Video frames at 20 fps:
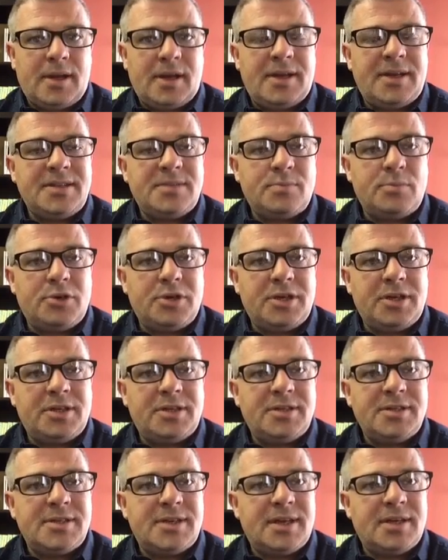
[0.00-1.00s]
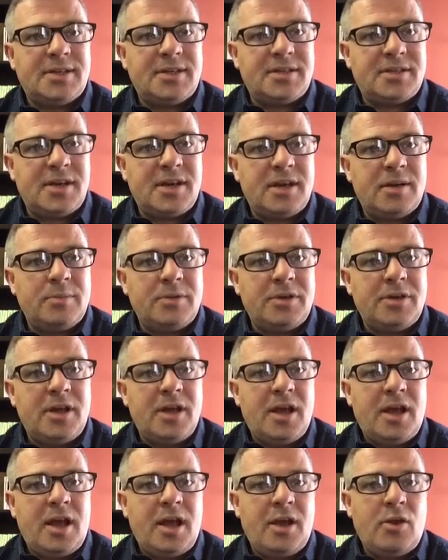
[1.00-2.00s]
And this mind can determine
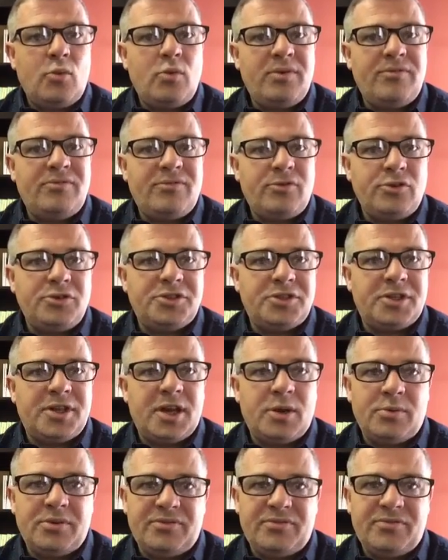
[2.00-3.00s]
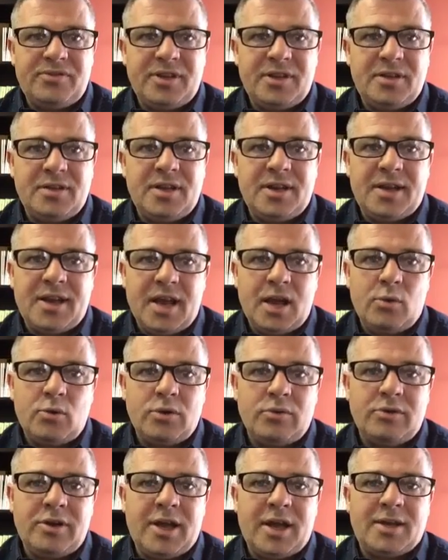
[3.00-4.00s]
how we function, how we feel and how
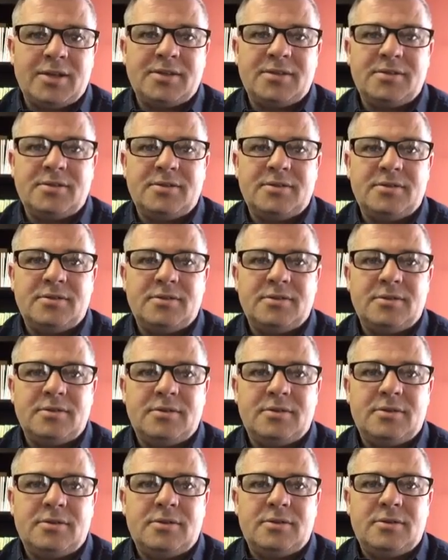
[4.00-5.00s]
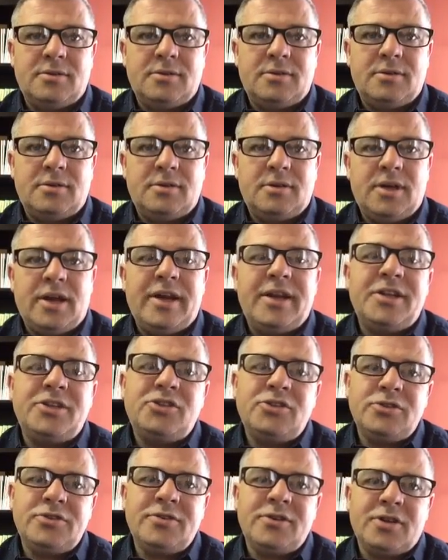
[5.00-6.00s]
we react. And
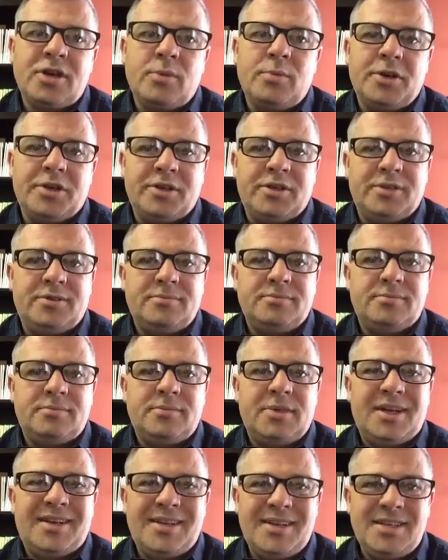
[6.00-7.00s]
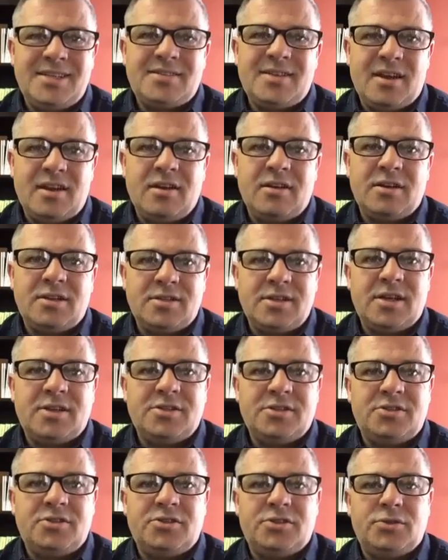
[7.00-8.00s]
it's just like our body. It needs care and
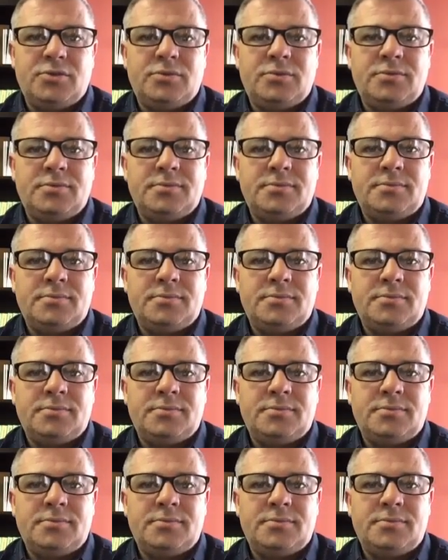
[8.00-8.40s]
attention too.